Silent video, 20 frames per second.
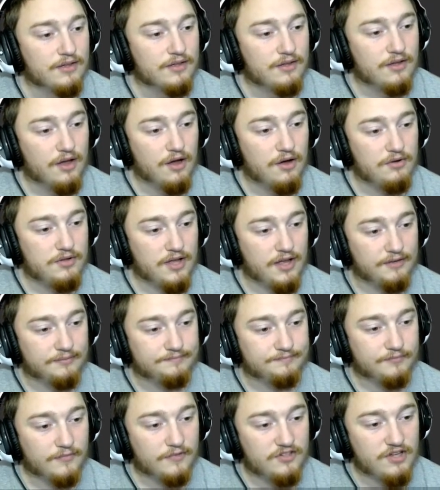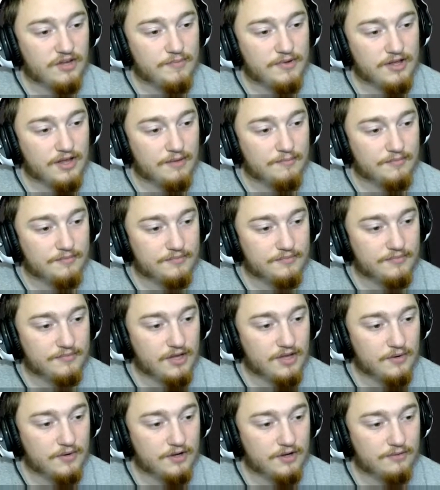Okay, CPM.
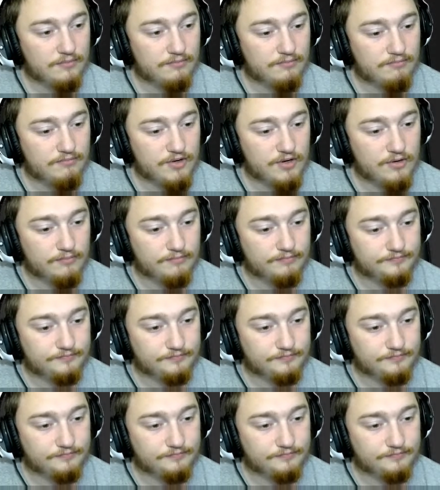Here we go. Boom.